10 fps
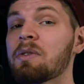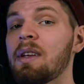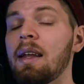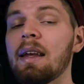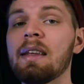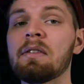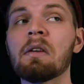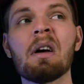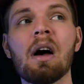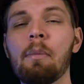person is
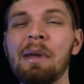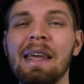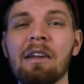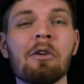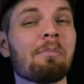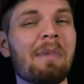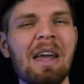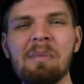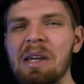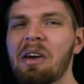a beginner,
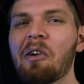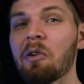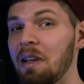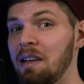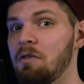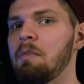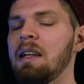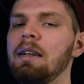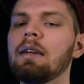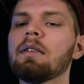maybe early
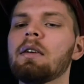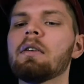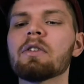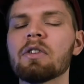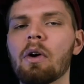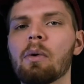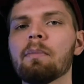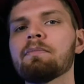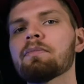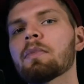intermediate. So
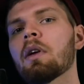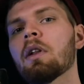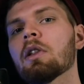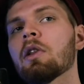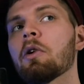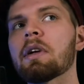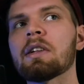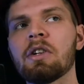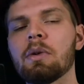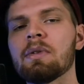
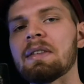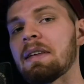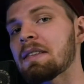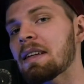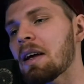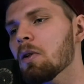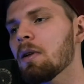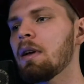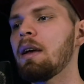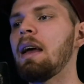learning tunes is a
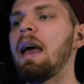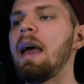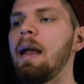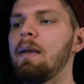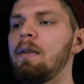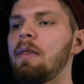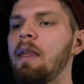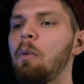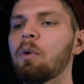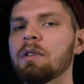skill, and
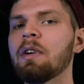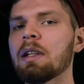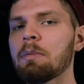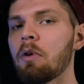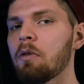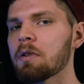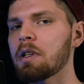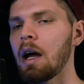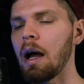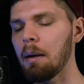that will develop over
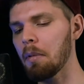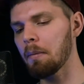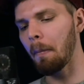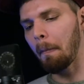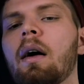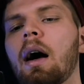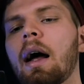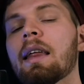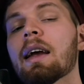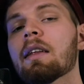time.
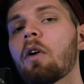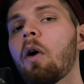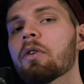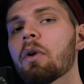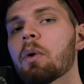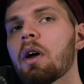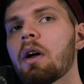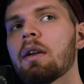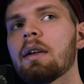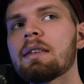I think it's also
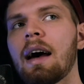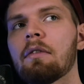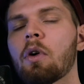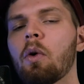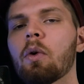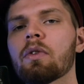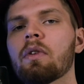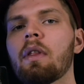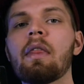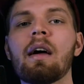good to have
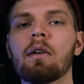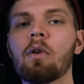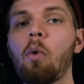goals that are